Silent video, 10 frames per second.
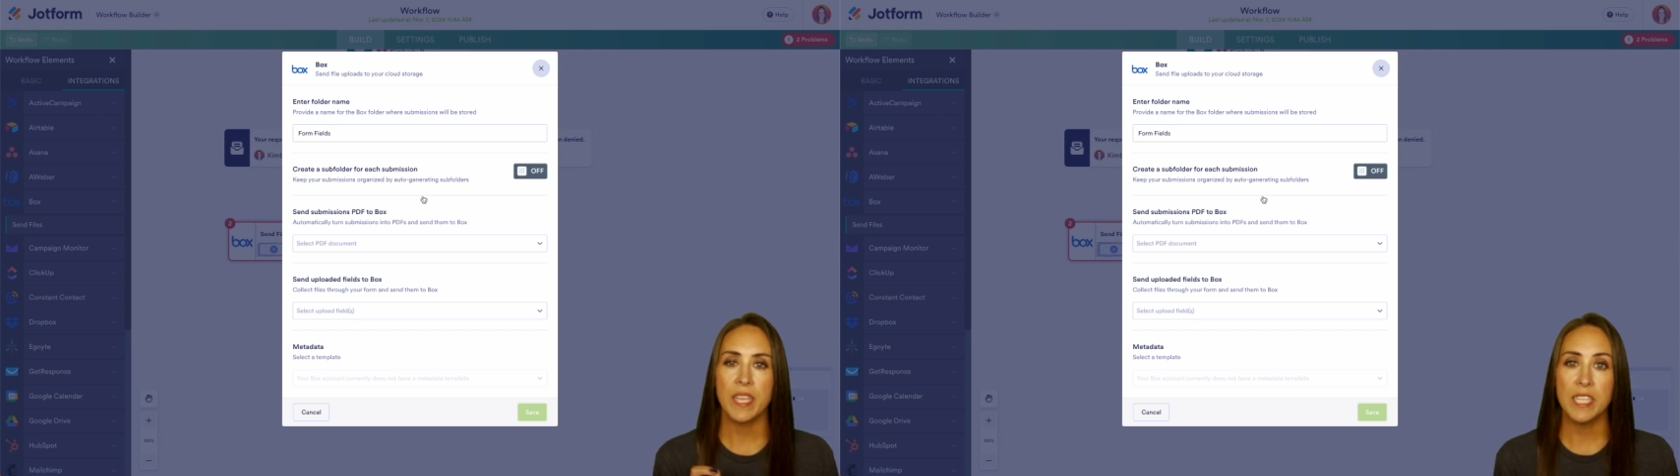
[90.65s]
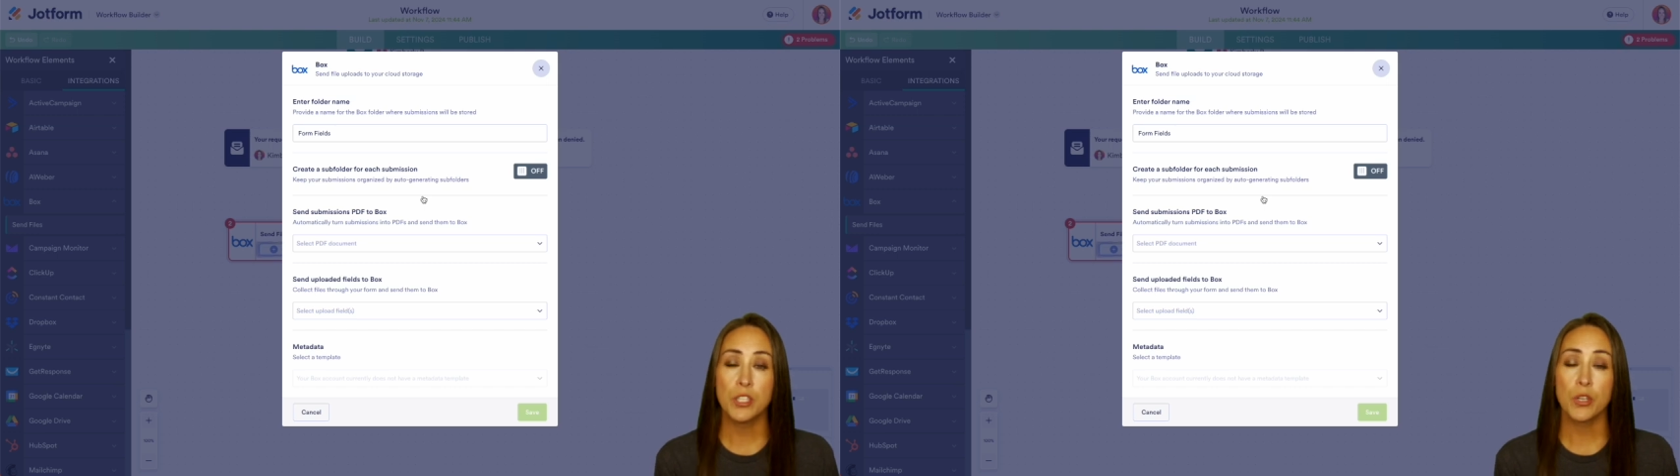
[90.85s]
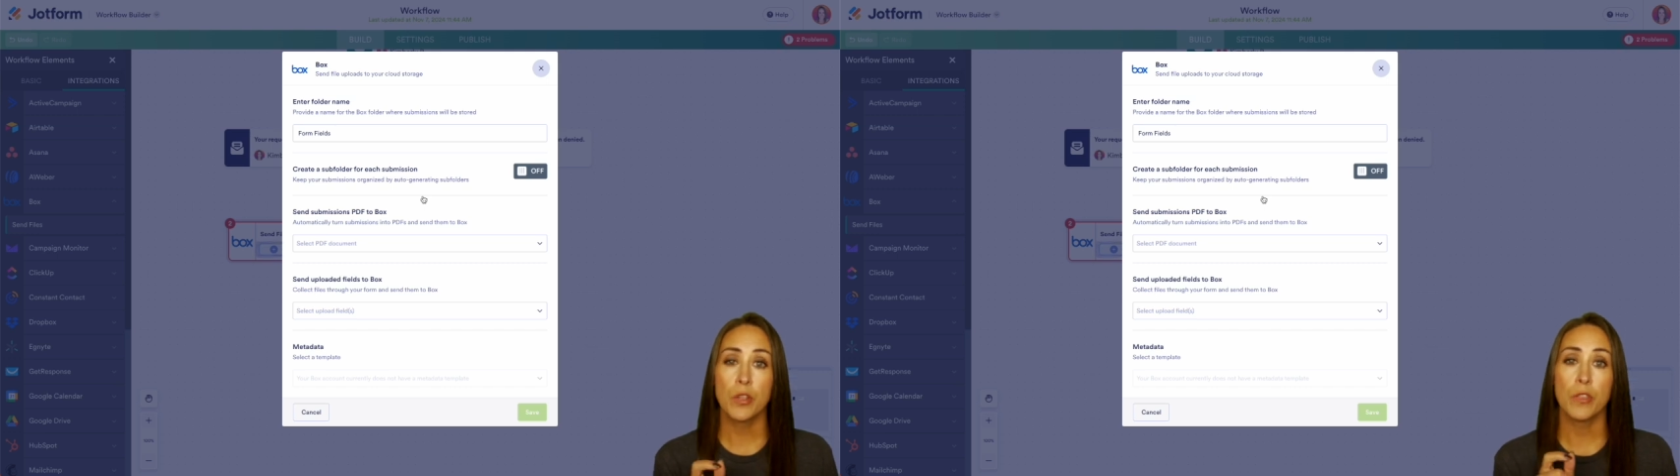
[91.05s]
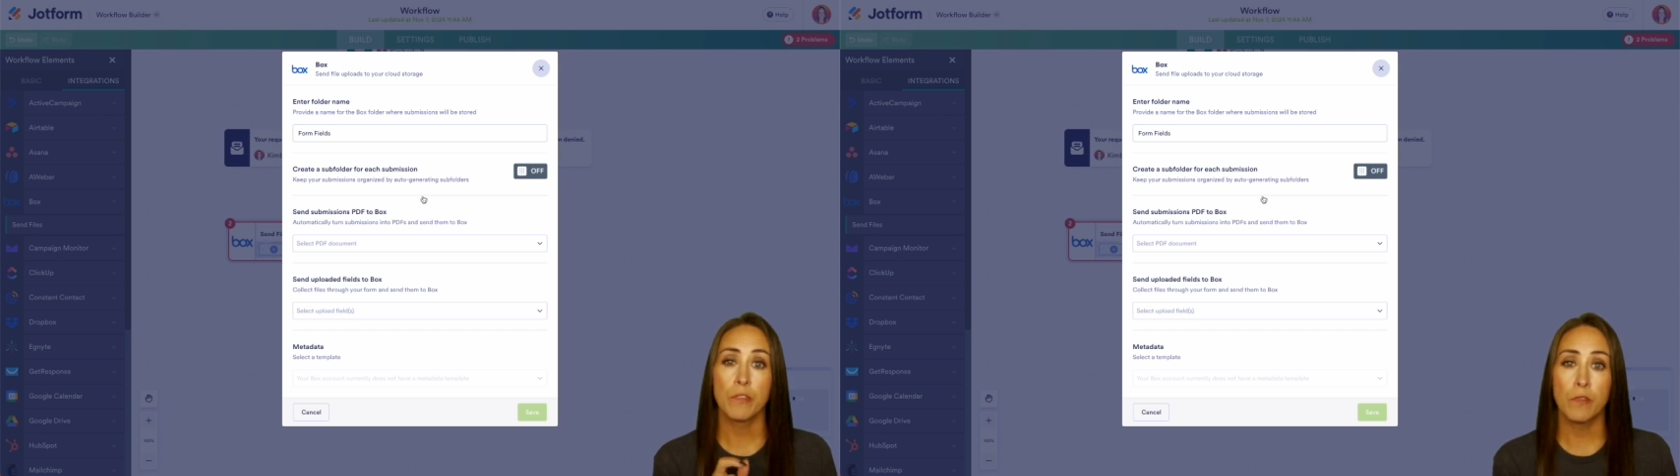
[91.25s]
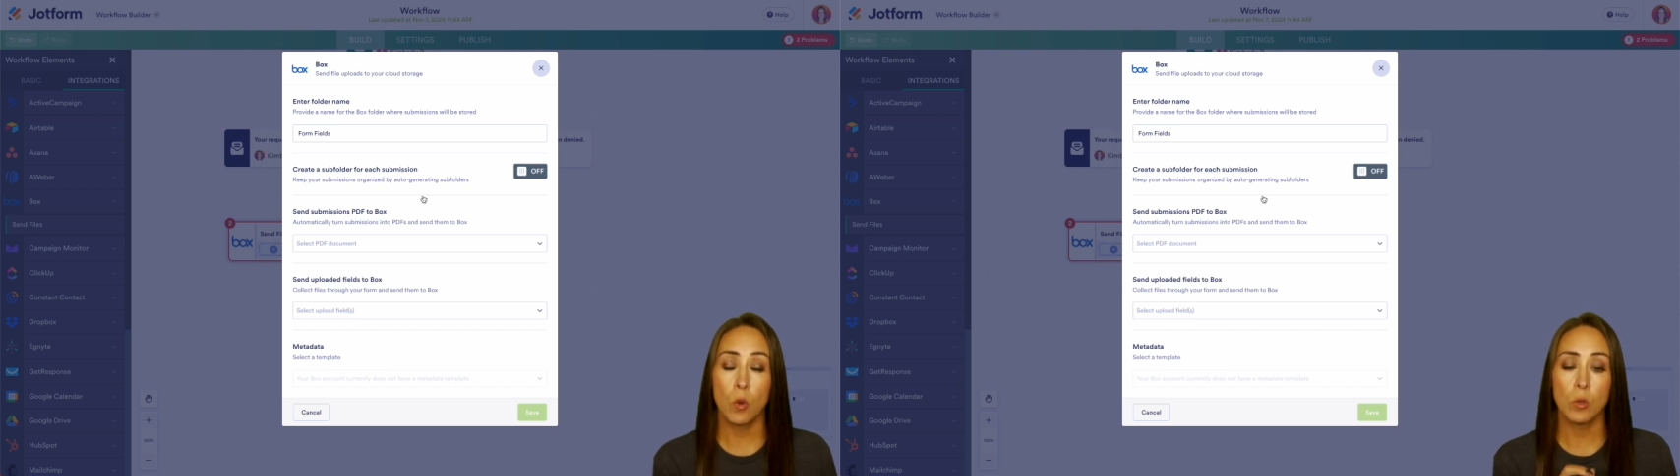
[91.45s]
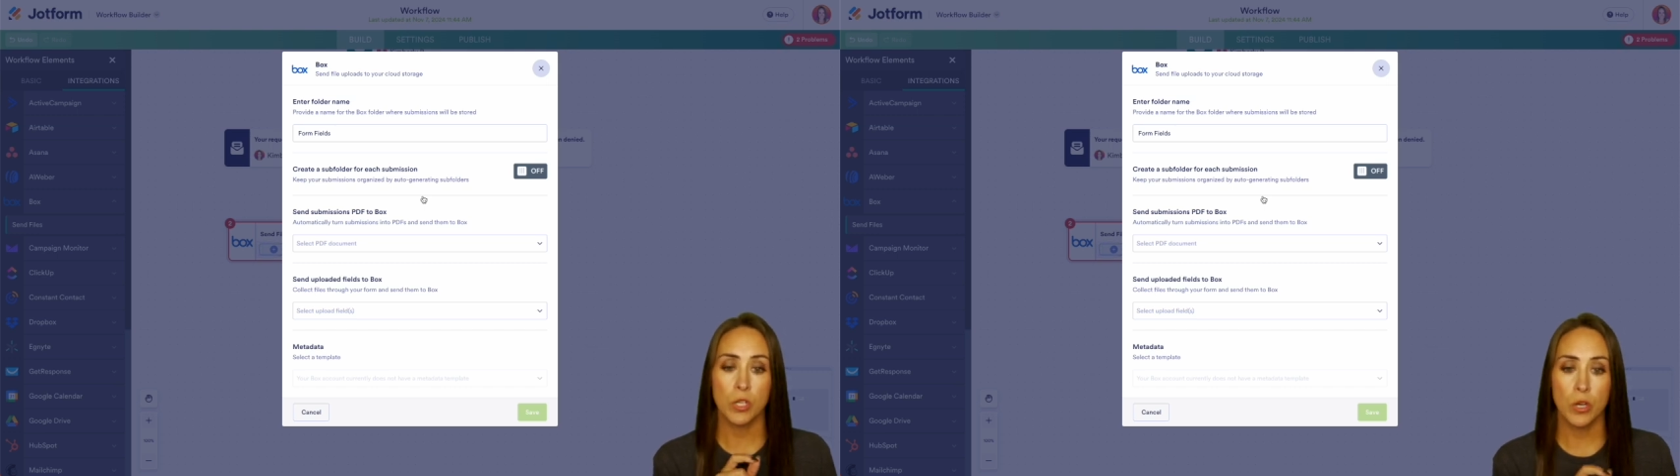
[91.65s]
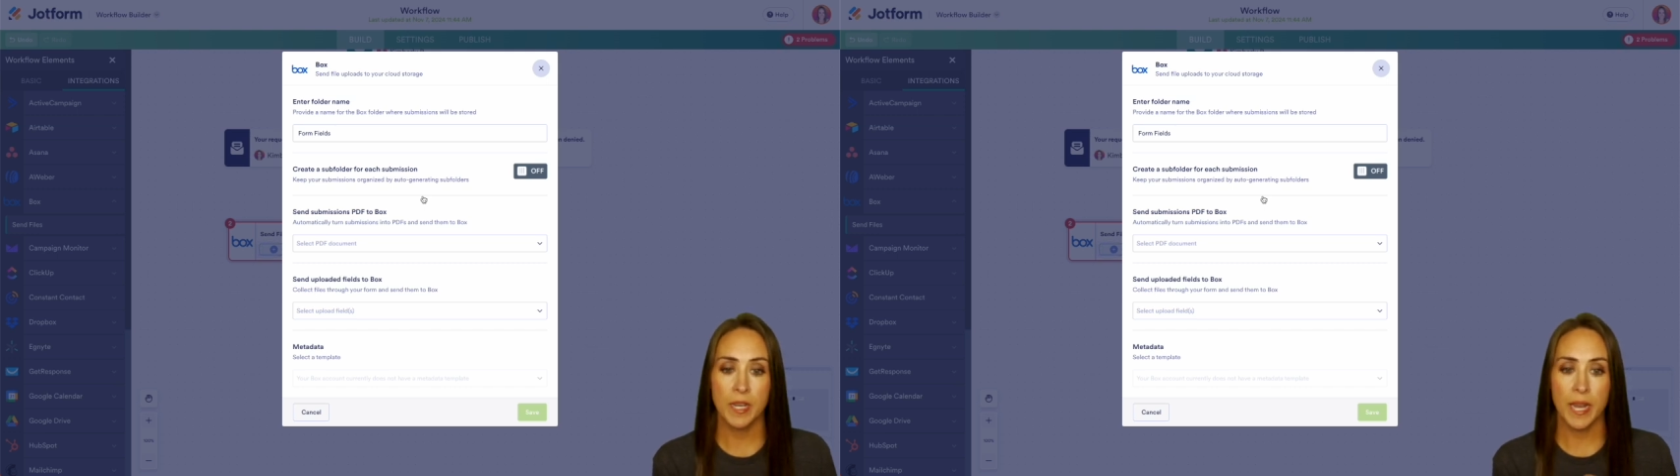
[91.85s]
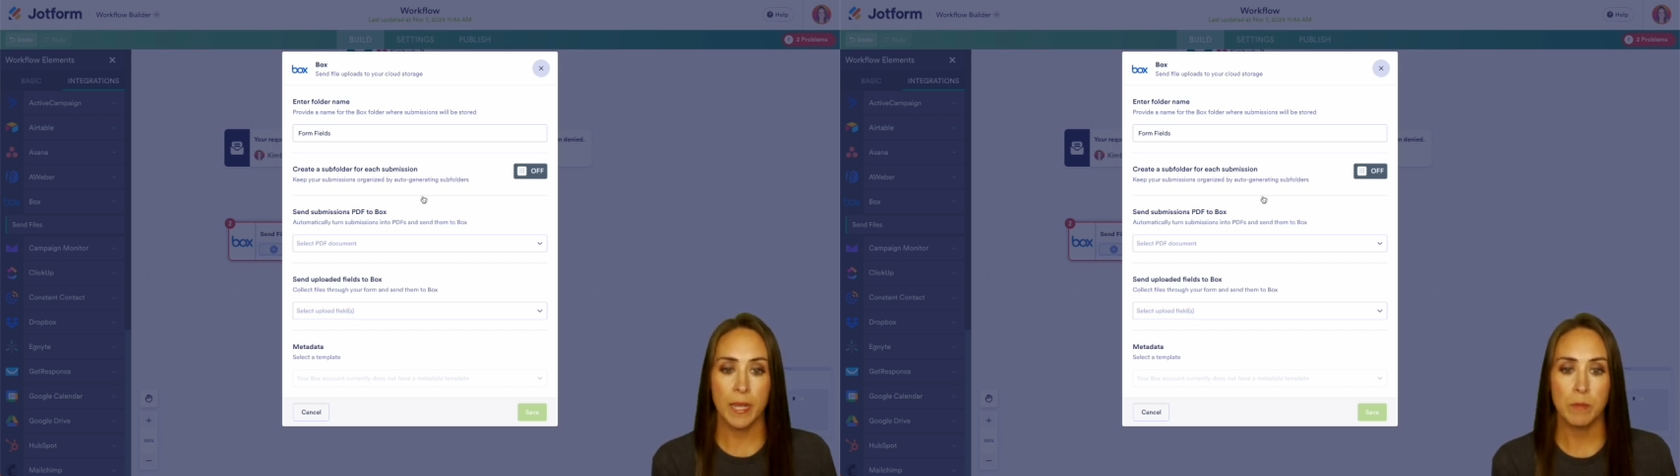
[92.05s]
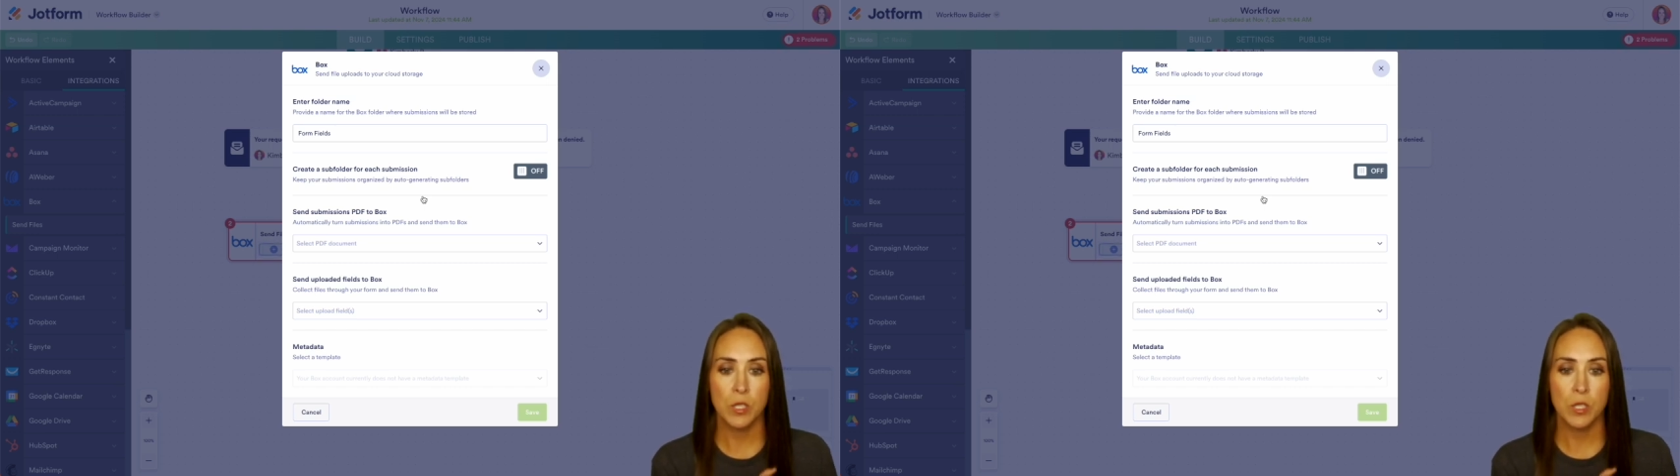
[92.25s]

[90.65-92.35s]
enter the folder name.